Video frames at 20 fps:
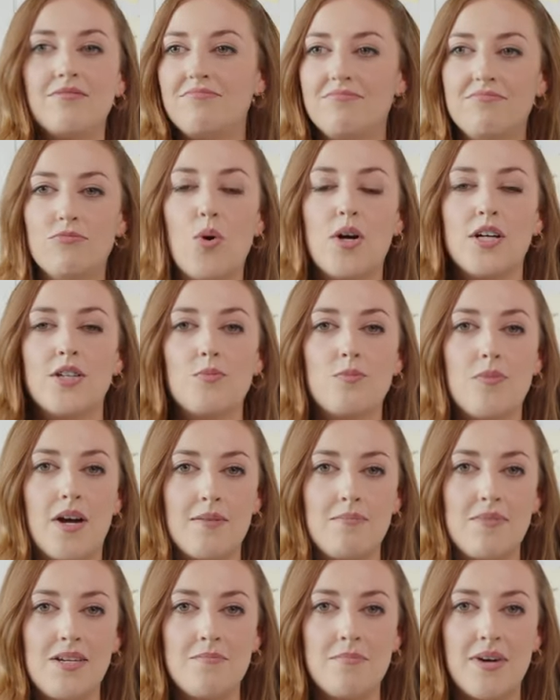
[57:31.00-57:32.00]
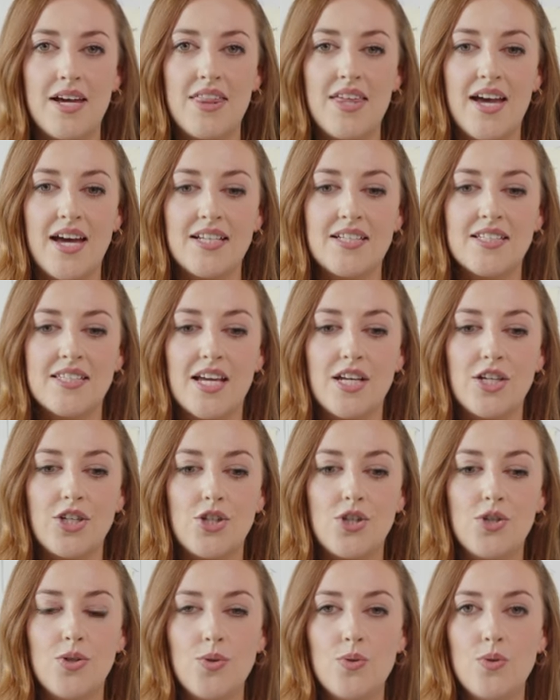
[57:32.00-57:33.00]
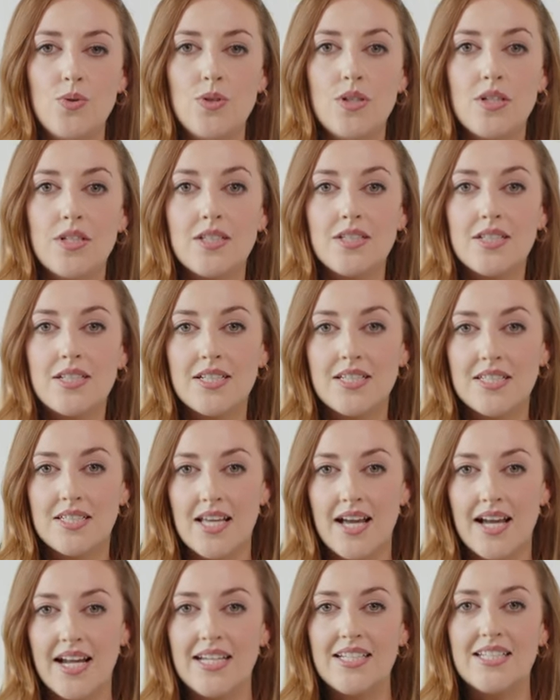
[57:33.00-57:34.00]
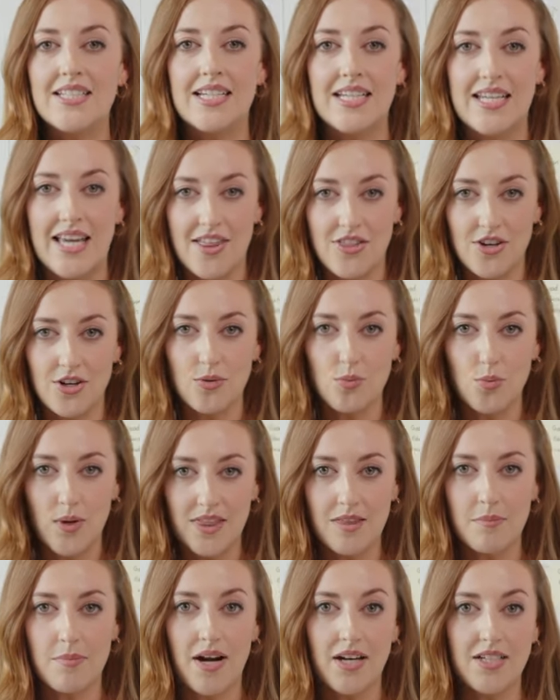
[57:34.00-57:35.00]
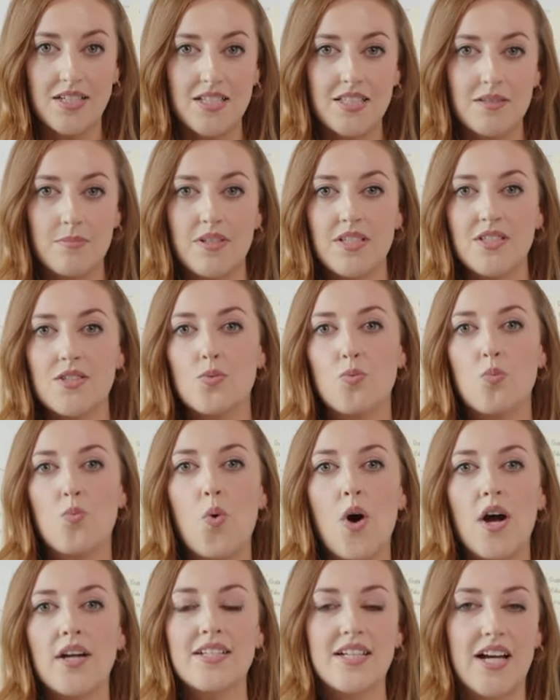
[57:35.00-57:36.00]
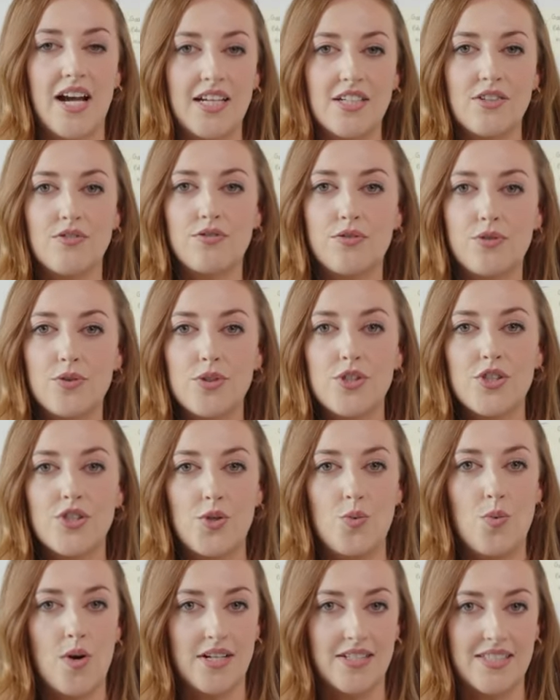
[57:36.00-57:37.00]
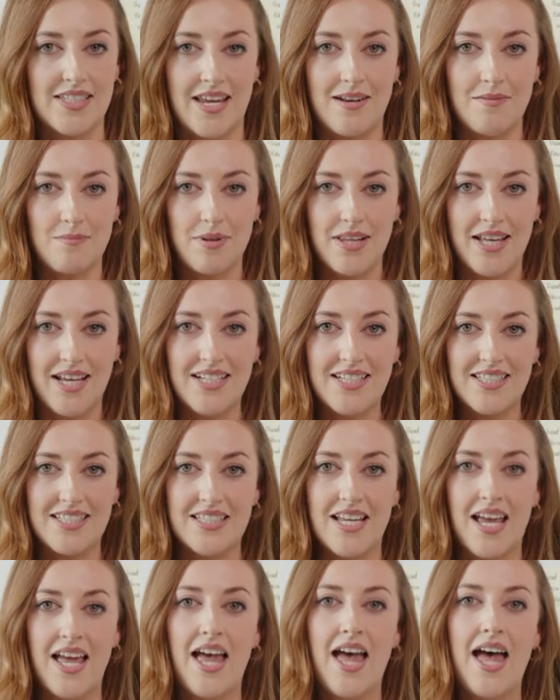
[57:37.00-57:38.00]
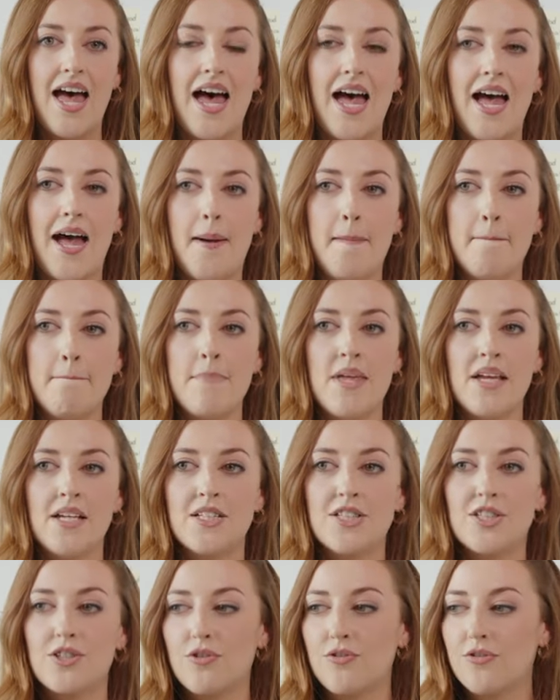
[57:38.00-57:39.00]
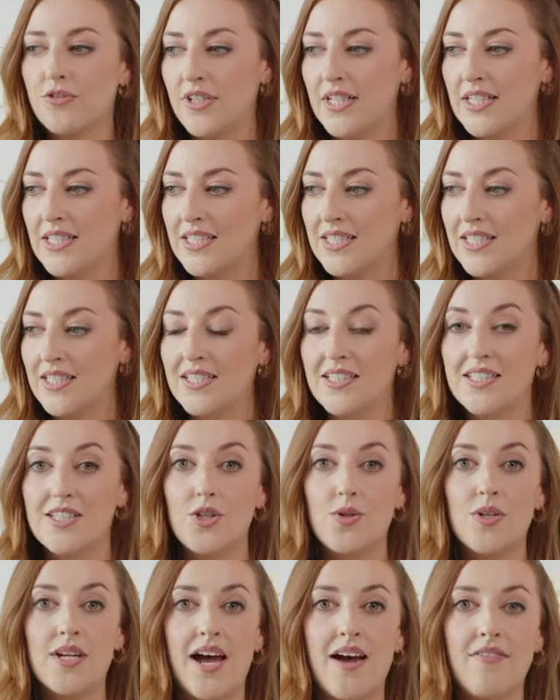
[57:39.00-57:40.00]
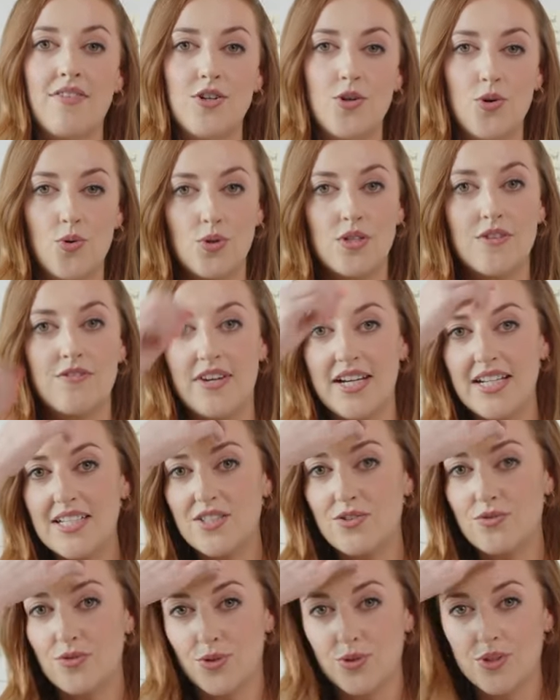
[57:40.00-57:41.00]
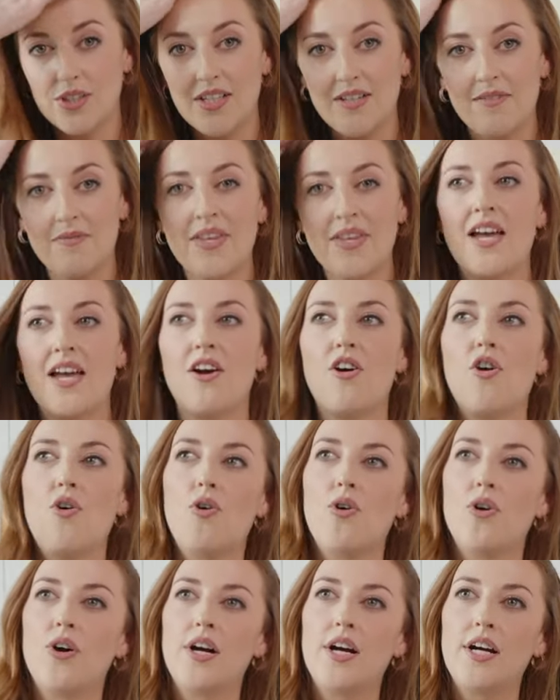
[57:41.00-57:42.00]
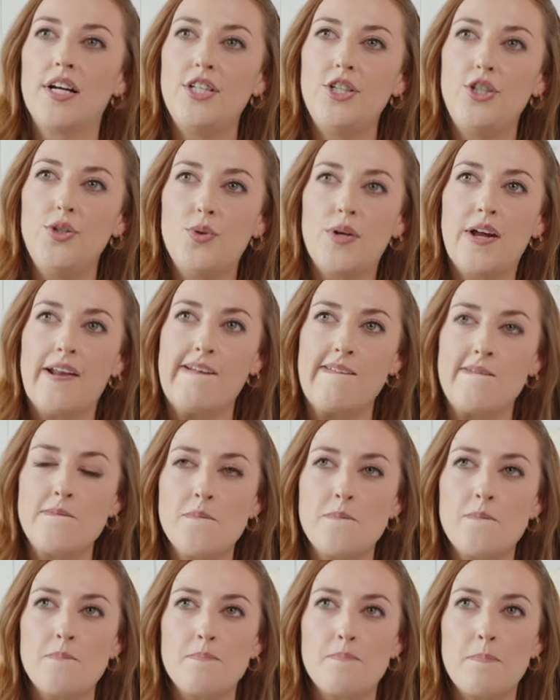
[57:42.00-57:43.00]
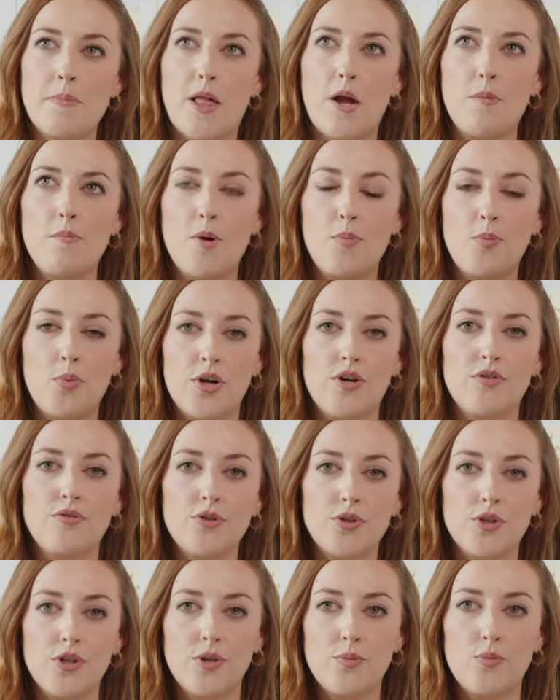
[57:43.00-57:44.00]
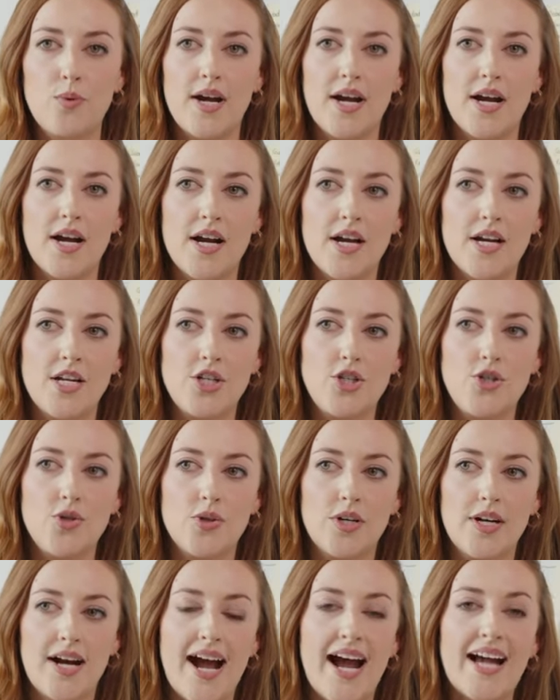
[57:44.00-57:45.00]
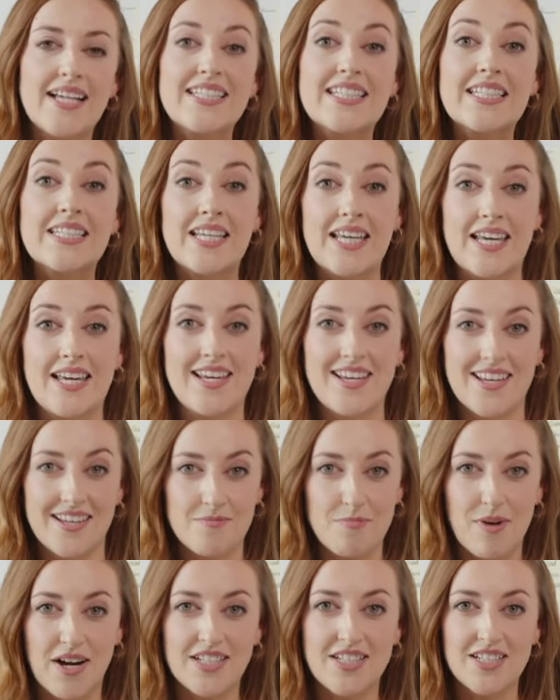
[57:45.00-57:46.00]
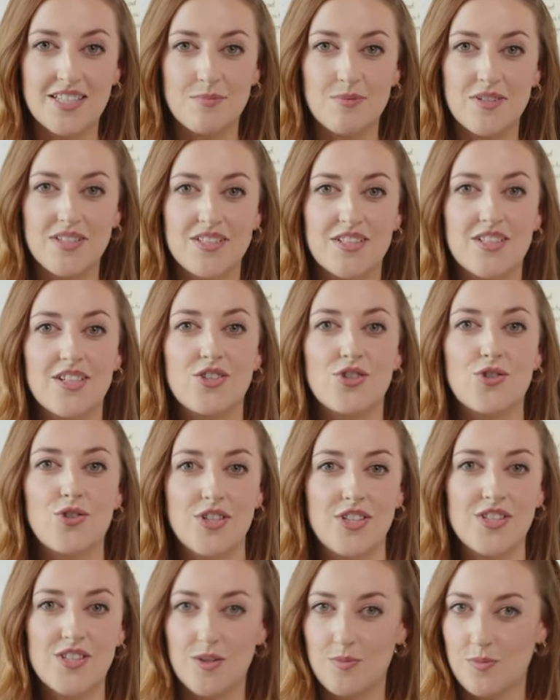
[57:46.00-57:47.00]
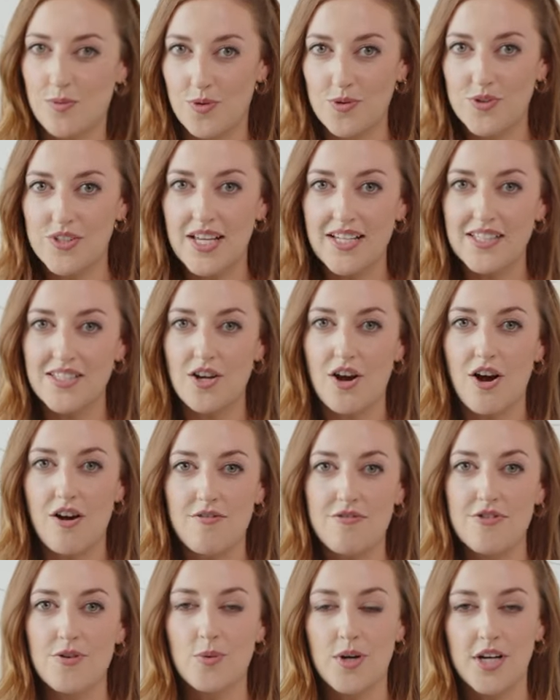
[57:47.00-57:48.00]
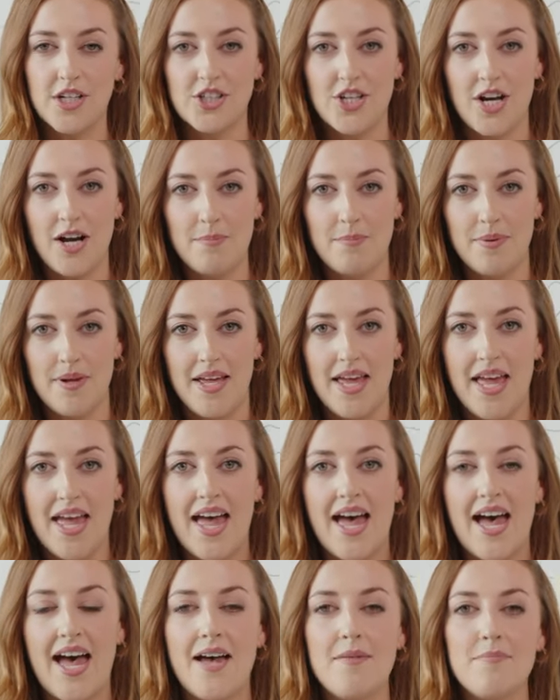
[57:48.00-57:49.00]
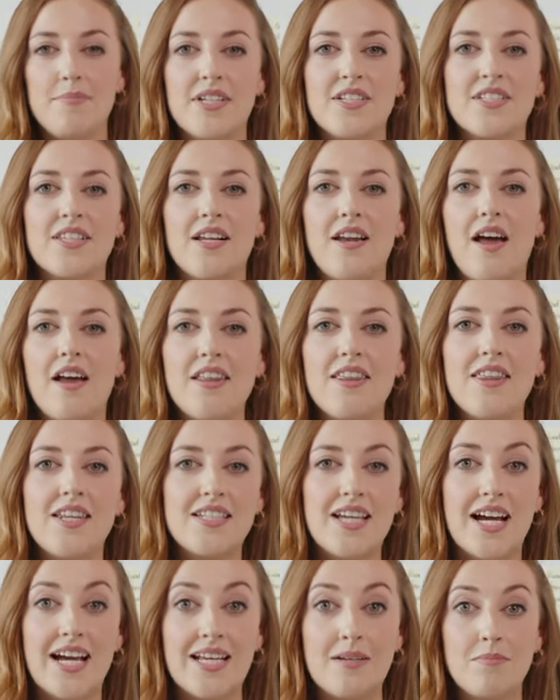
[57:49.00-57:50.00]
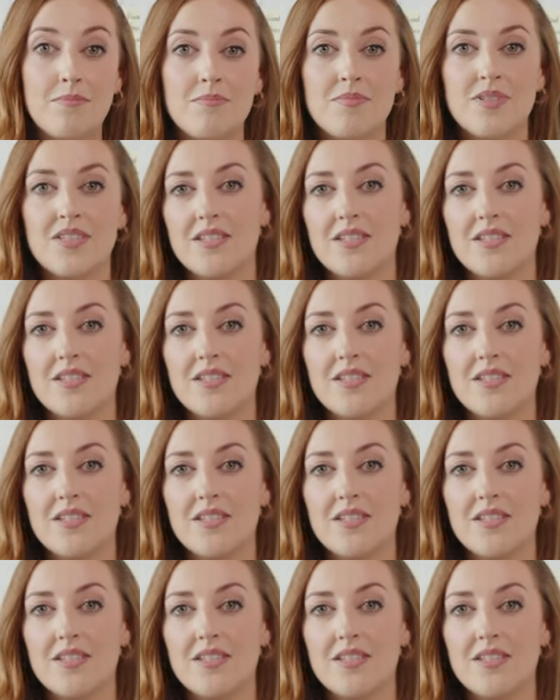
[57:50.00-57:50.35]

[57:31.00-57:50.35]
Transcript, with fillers: what I mean by that is that you decide together with the participants what kind of rules you want to set in place. So for instance, you could have a no device rule, or you can come up with a rule where you're asking participants to trust the process of the workshop. Because a lot of the time